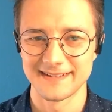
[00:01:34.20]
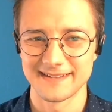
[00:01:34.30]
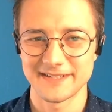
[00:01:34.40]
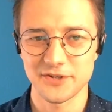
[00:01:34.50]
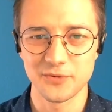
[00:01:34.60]

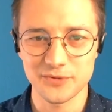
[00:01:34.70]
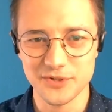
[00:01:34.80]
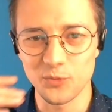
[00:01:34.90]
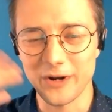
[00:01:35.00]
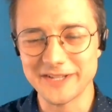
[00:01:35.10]
So
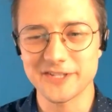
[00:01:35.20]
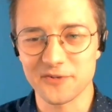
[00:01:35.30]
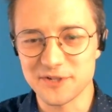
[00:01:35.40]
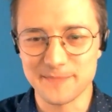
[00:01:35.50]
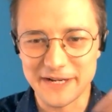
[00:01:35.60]
what is
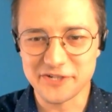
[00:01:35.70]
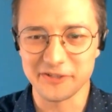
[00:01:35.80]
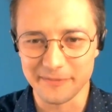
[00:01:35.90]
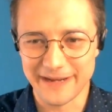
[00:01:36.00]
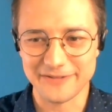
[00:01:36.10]
so
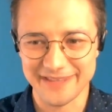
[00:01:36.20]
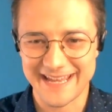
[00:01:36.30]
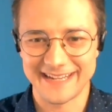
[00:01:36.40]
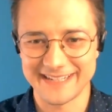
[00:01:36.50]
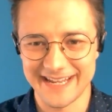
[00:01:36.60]
special about
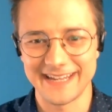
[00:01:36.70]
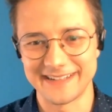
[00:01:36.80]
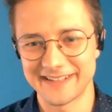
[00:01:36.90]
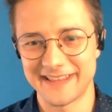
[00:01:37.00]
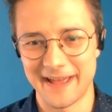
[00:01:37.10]
that
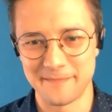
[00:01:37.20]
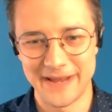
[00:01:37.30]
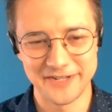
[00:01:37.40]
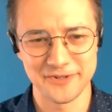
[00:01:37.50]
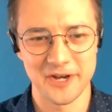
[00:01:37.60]
date that
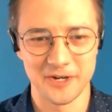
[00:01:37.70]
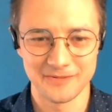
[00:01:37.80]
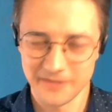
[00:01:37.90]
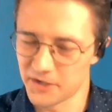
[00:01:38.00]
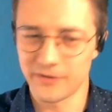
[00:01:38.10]
made you
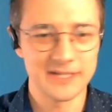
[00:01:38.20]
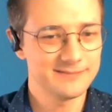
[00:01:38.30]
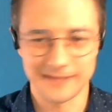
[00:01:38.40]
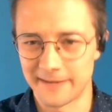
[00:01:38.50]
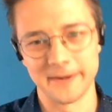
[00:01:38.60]
go, you know what,
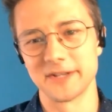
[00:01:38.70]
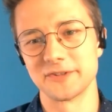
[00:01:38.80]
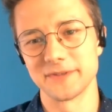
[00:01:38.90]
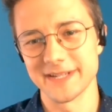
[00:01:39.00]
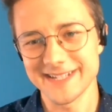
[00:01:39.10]
I'm going to
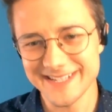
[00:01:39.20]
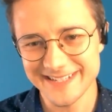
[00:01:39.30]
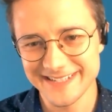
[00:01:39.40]
do this?